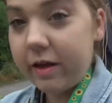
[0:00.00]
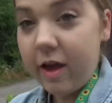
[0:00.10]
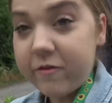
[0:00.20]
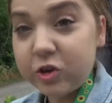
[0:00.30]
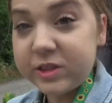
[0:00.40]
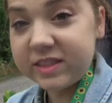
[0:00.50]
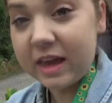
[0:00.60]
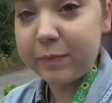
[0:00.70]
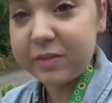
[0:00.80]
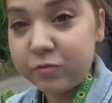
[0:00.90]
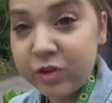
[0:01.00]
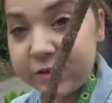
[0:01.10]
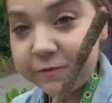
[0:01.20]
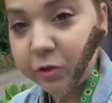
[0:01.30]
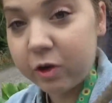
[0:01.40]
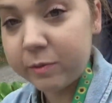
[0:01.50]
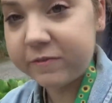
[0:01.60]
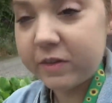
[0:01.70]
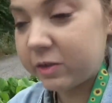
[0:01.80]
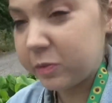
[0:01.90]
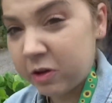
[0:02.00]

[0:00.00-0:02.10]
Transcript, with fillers: I've got a stick. There's a reason for it. But first, we've got